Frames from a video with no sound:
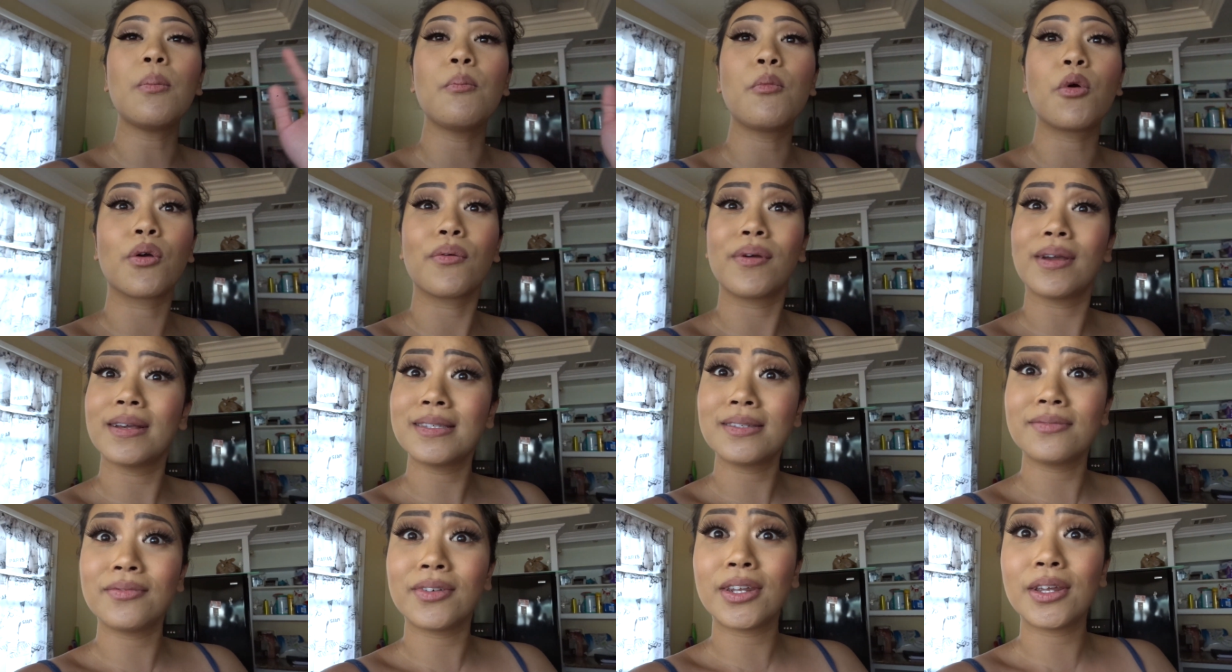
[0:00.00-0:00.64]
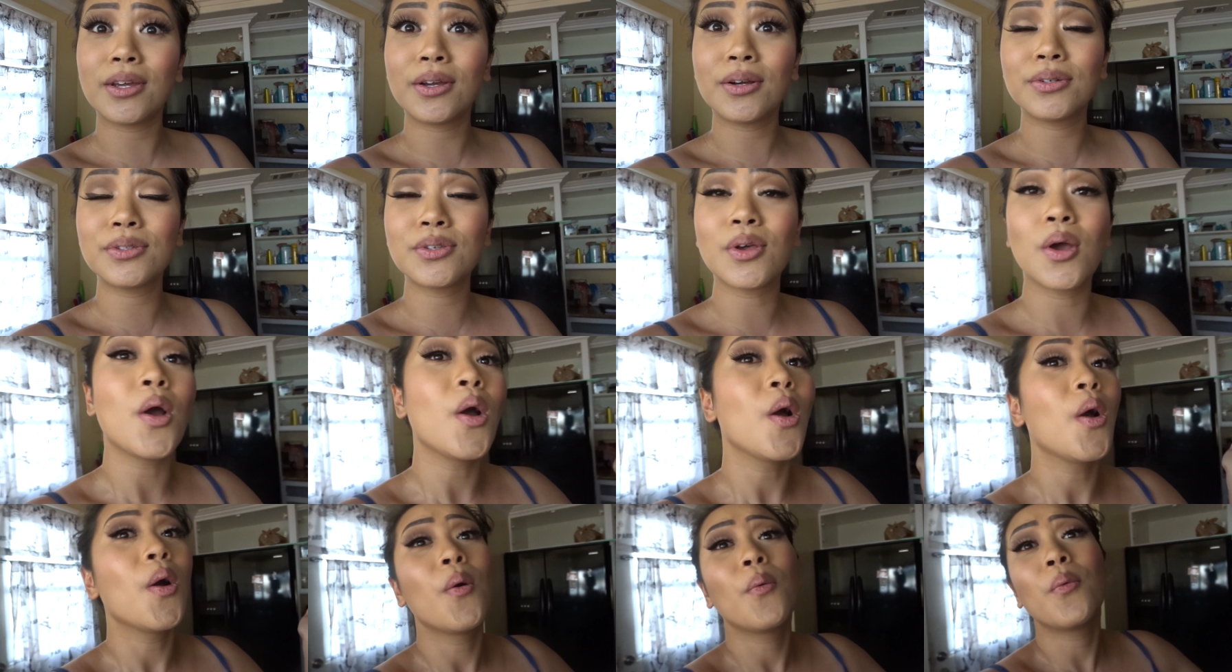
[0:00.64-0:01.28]
More racing videos,
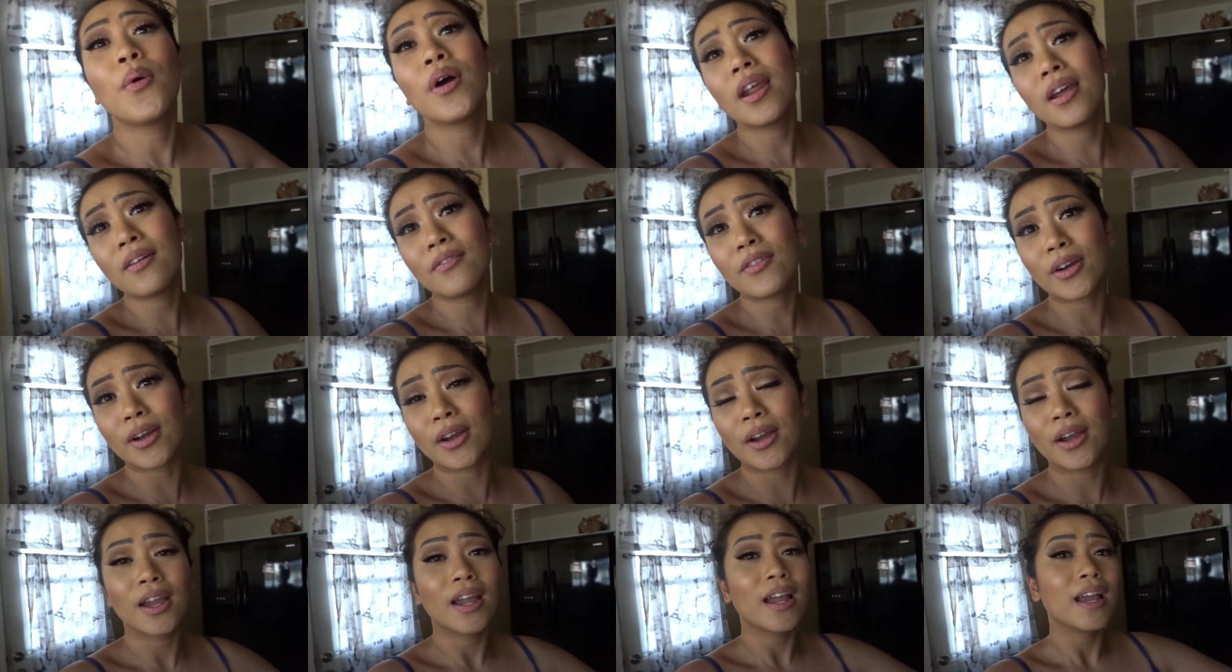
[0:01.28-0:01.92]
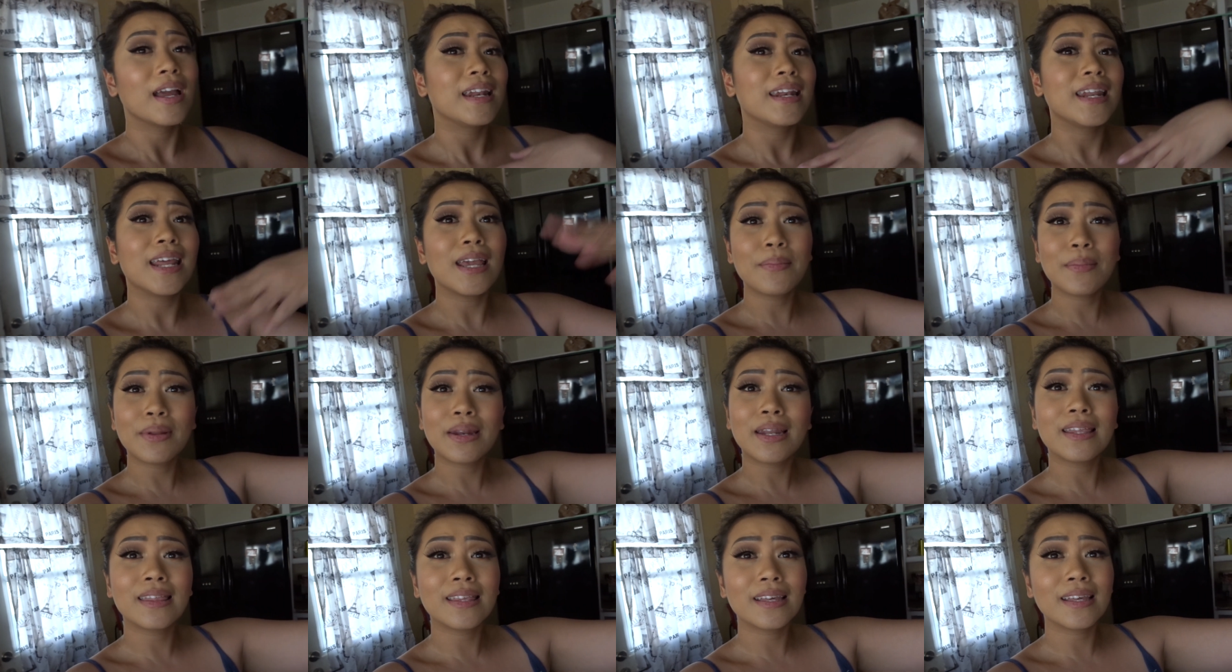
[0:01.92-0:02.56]
whatever.
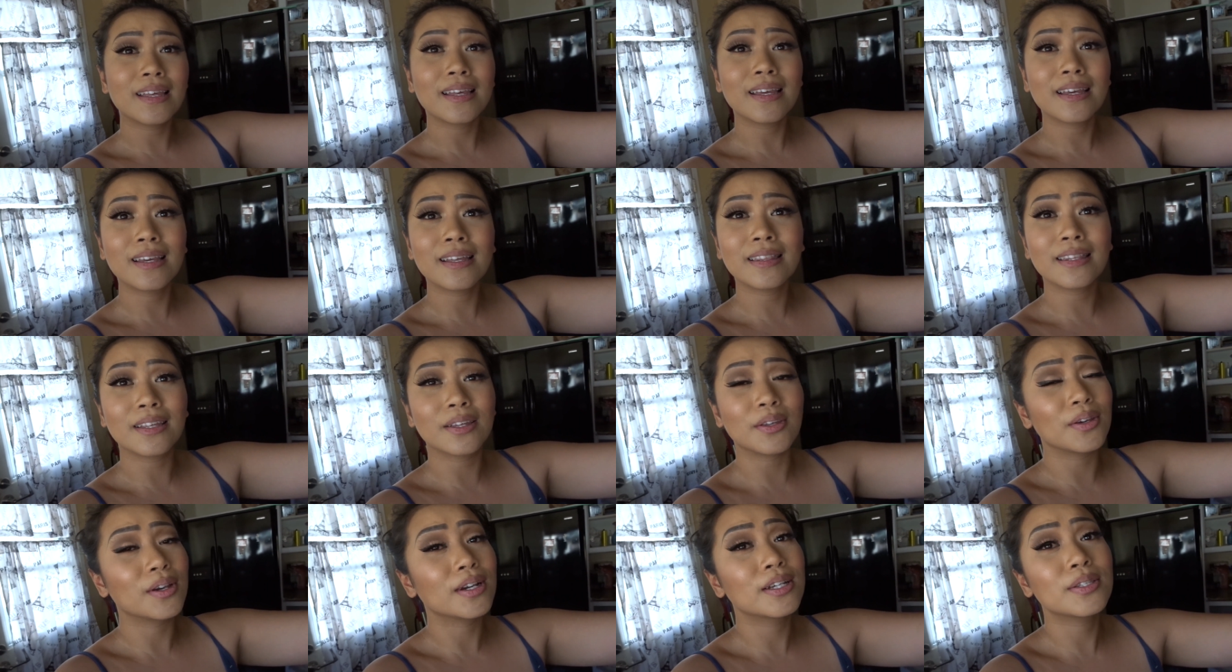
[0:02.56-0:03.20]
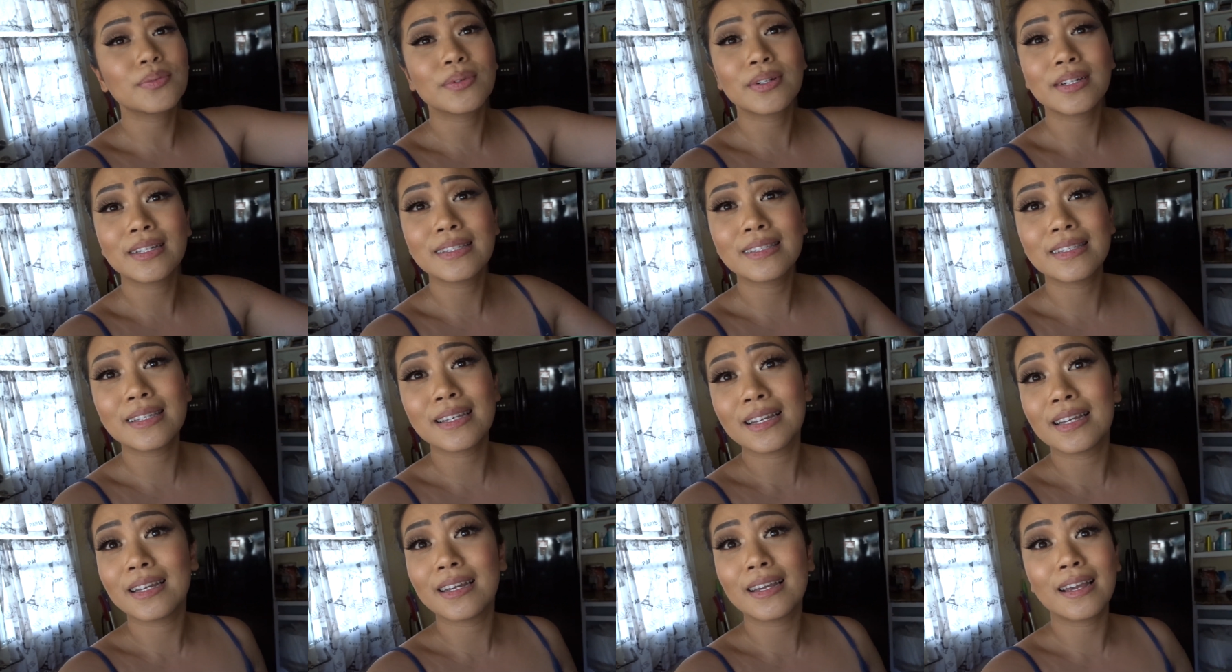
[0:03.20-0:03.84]
Name anything that you guys want to
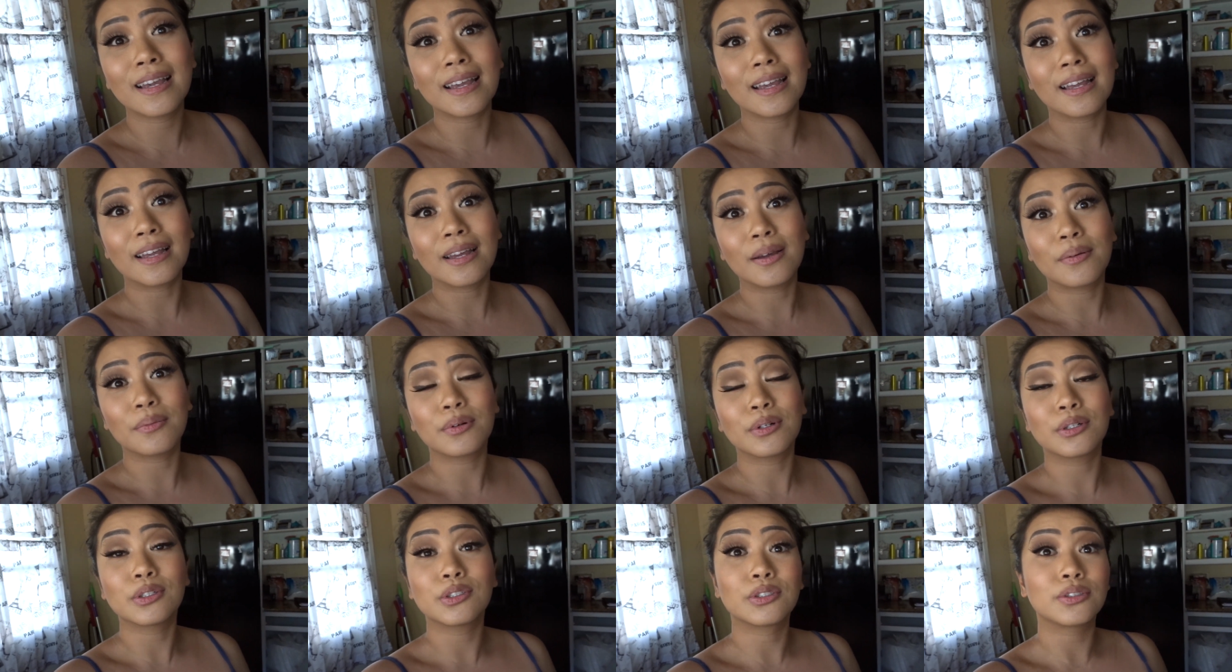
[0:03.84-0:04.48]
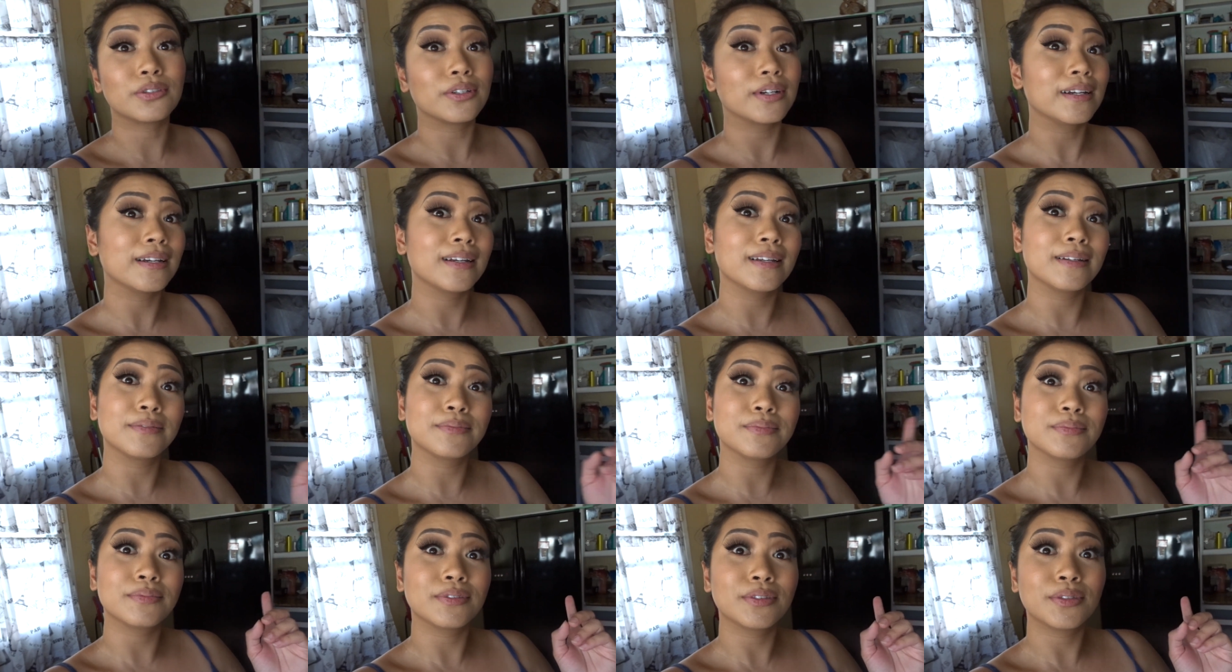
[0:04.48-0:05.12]
see and we'll try
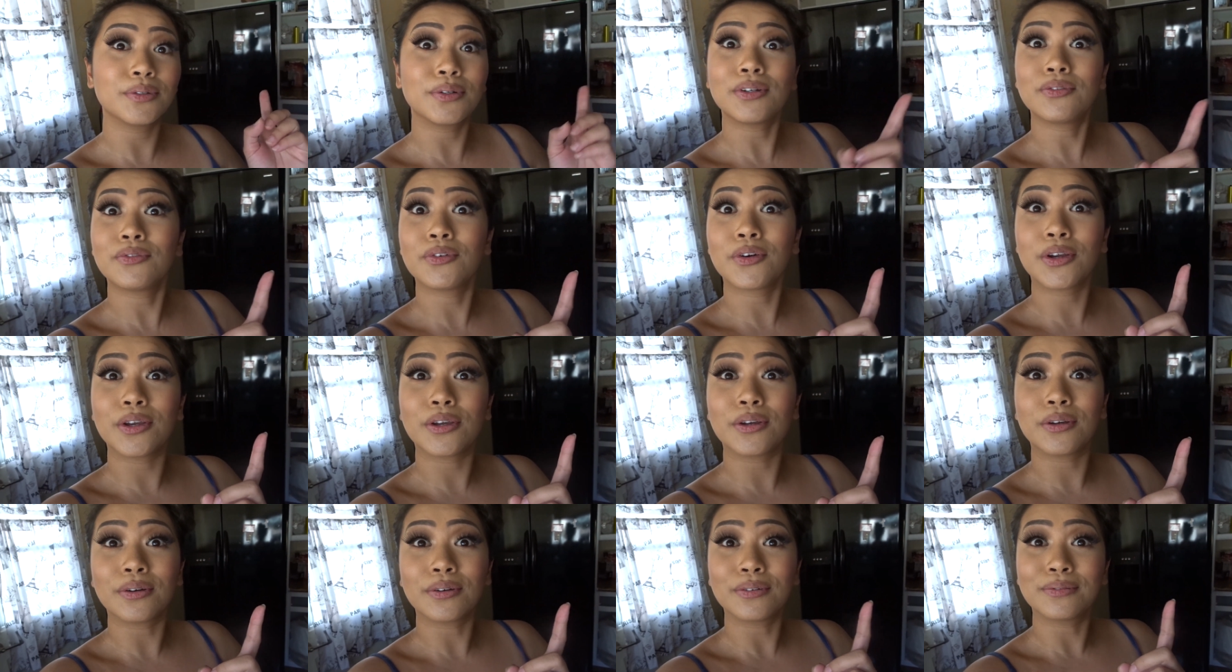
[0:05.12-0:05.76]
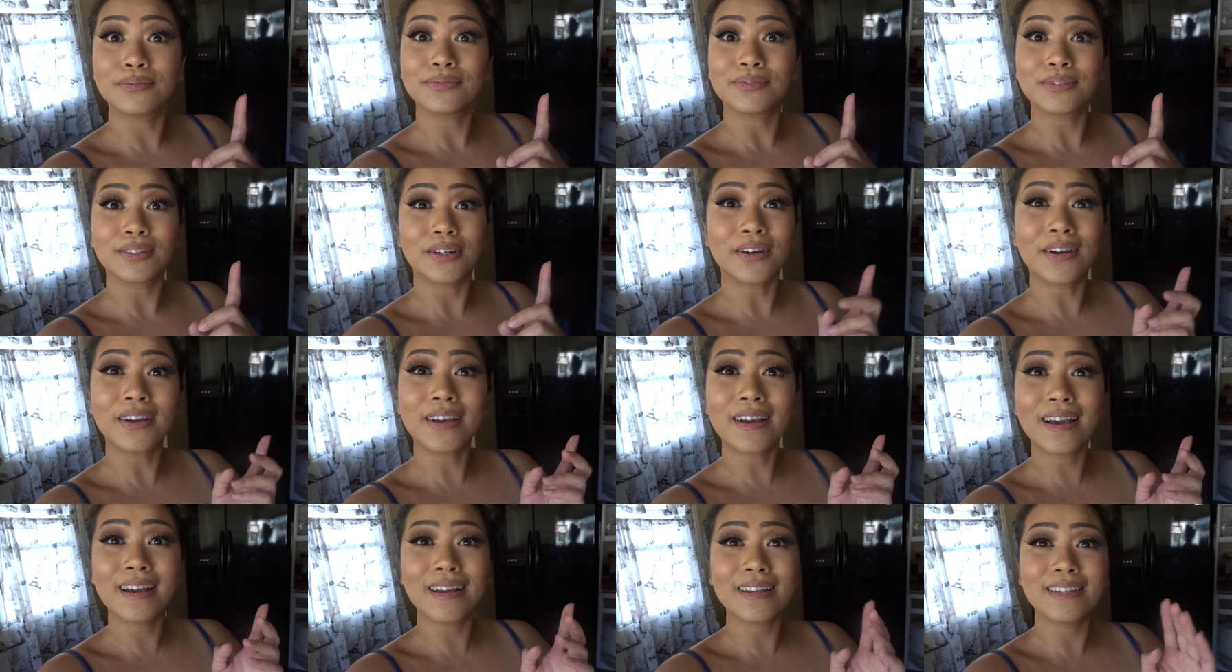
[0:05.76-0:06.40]
and do it for you. All
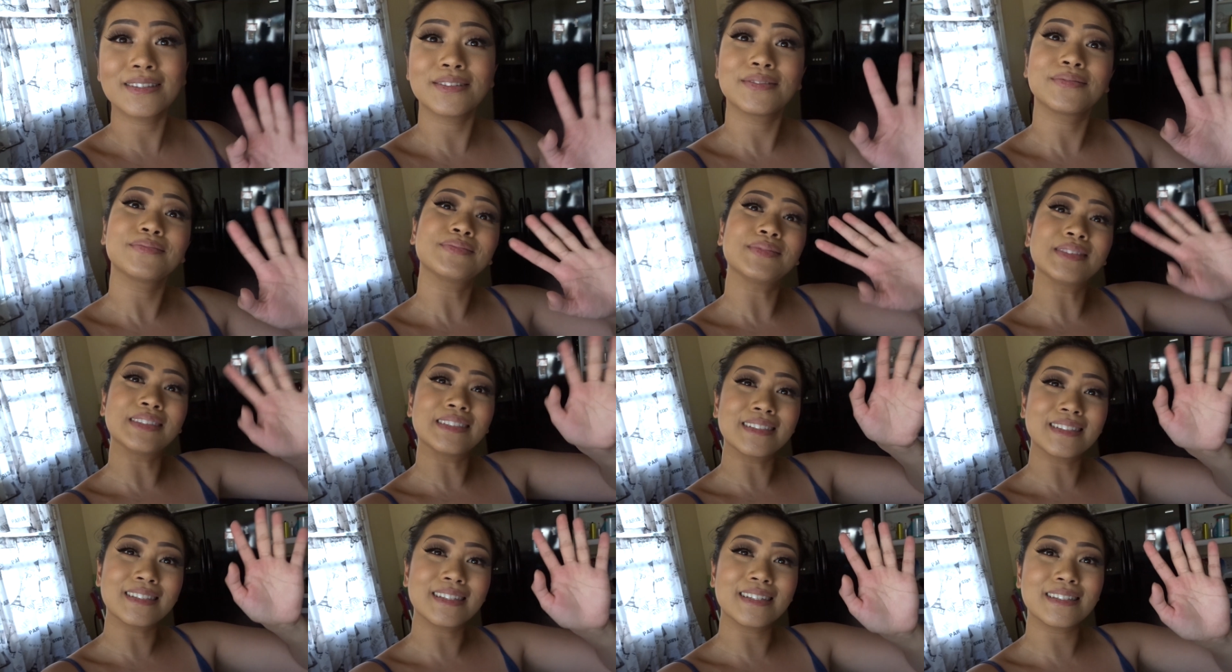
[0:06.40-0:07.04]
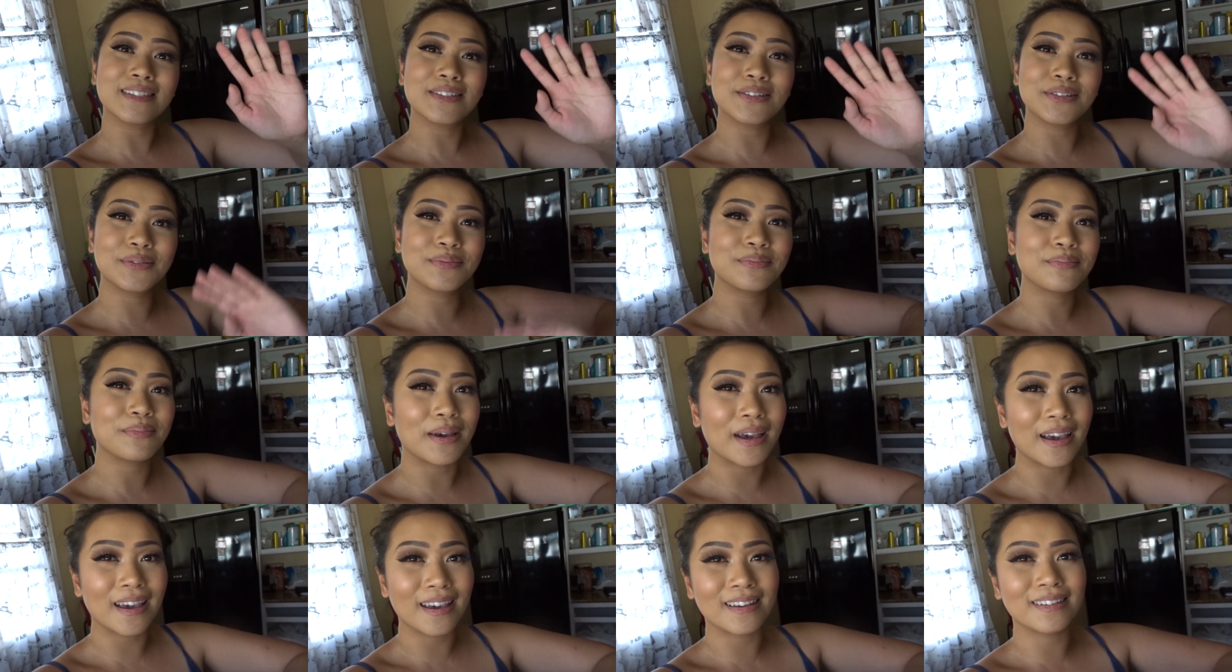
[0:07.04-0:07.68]
right, guys. See you soon.
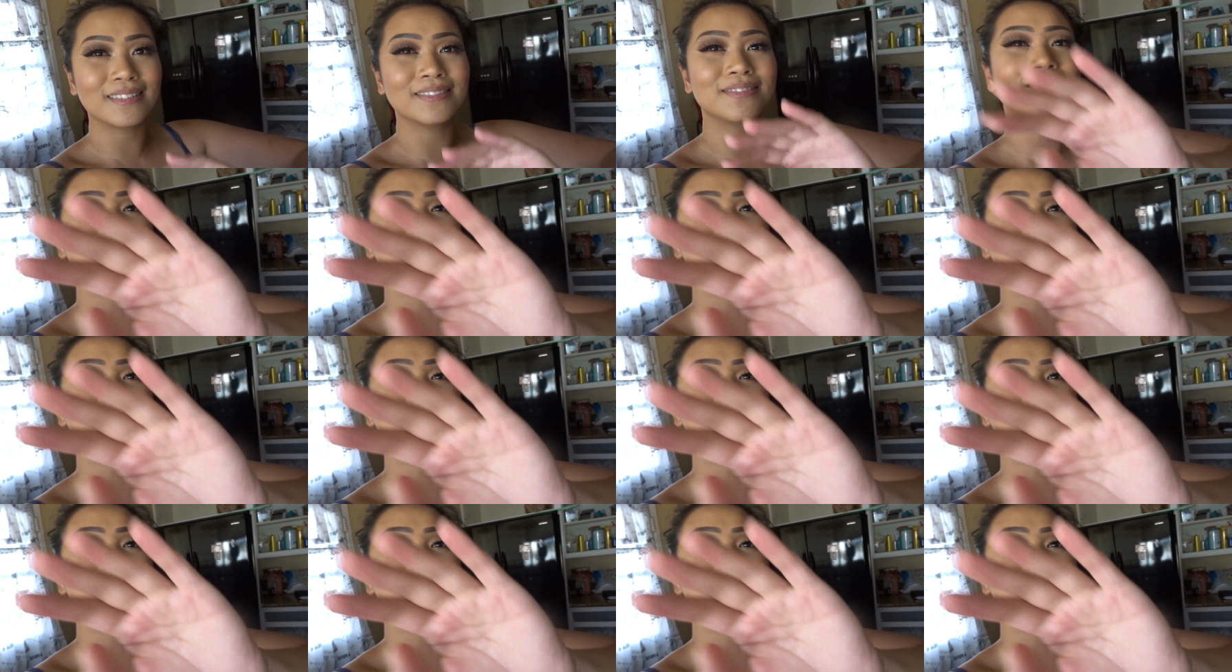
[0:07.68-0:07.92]
Bye.